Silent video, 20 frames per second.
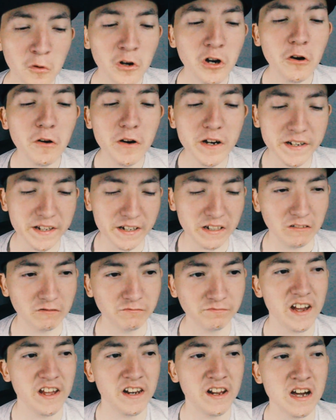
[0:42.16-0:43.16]
we're going down,
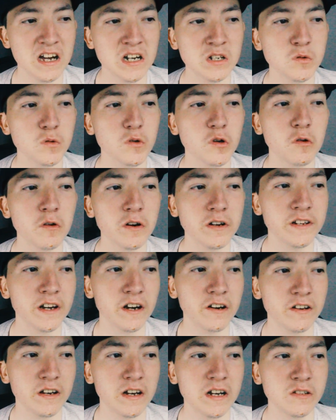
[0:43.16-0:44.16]
and as we're going
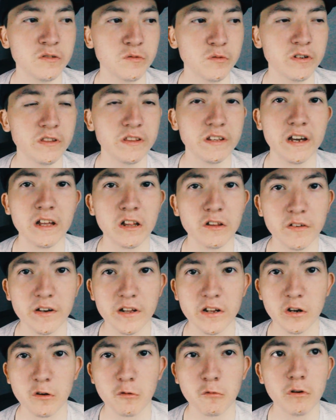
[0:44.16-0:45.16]
down, as we're in the
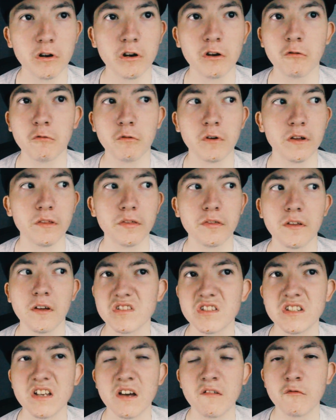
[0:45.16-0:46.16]
elevator, we're with
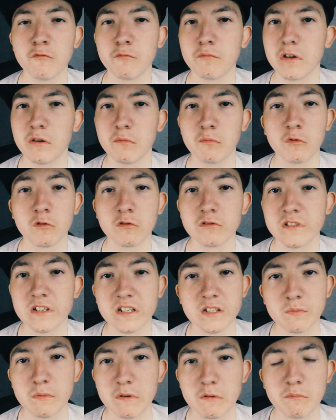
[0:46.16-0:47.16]
seven people,
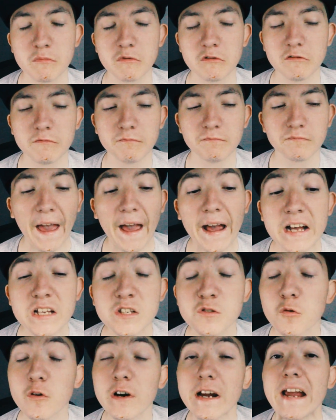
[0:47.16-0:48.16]
six people.
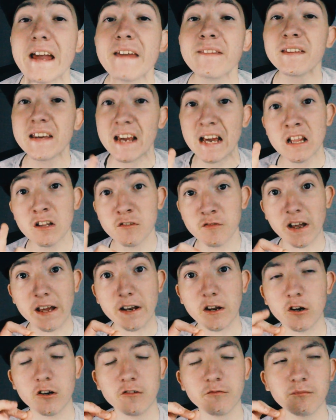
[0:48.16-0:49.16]
As we're in the
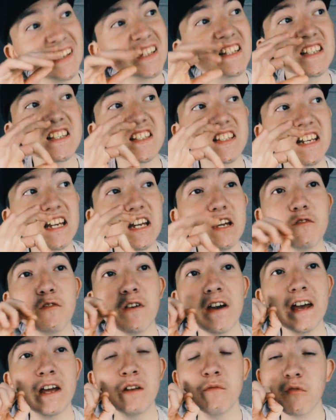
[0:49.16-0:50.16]
elevator, Steve
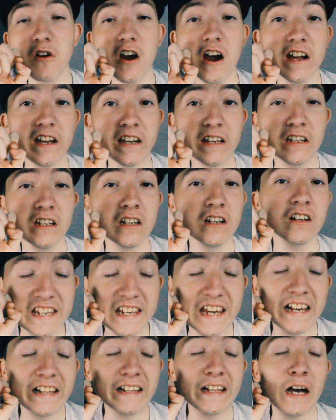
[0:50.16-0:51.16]
and Brian
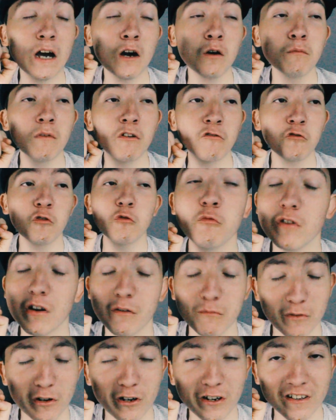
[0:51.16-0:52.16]
yell out my room
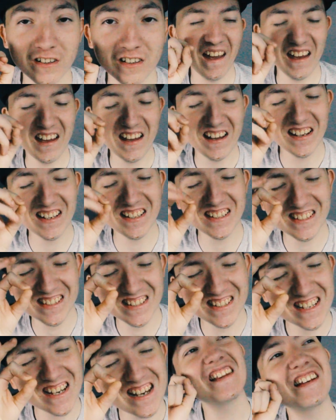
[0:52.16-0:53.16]
number,
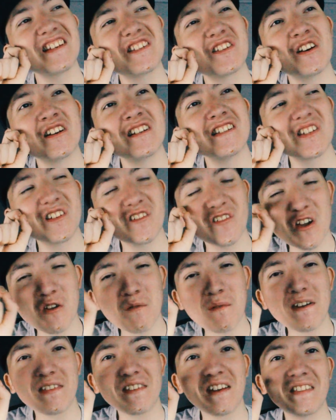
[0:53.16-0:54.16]
and they start
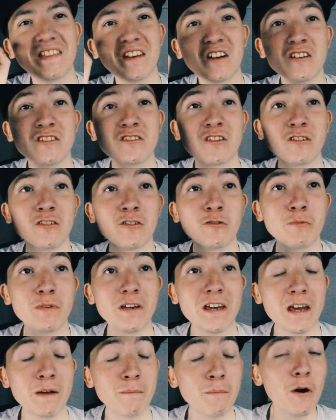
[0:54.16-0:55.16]
screaming that there's going to
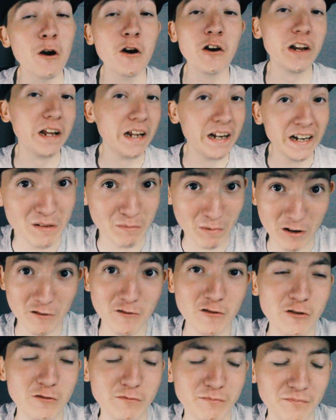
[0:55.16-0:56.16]
be a party in my
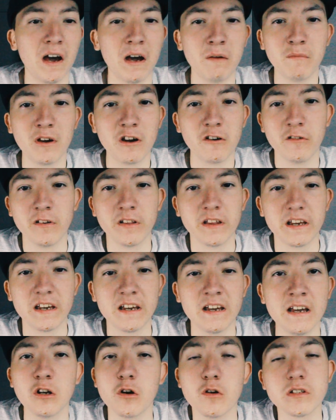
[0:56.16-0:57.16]
room. I'm not
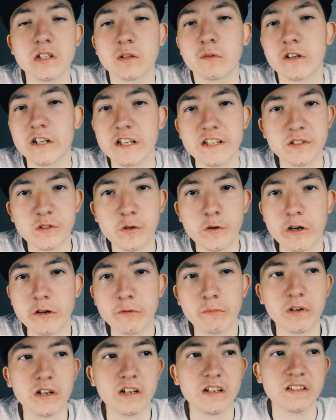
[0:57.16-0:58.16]
really noticing what he's doing
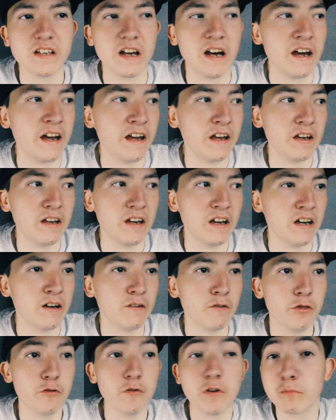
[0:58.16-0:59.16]
because I
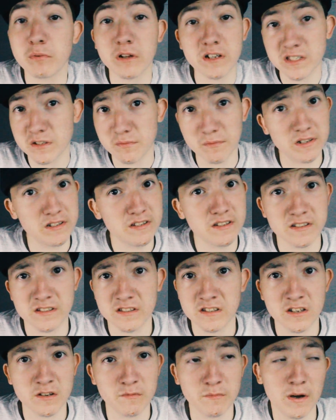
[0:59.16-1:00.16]
have three blunts in my
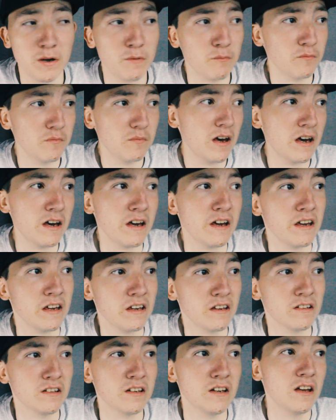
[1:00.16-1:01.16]
system, I'm high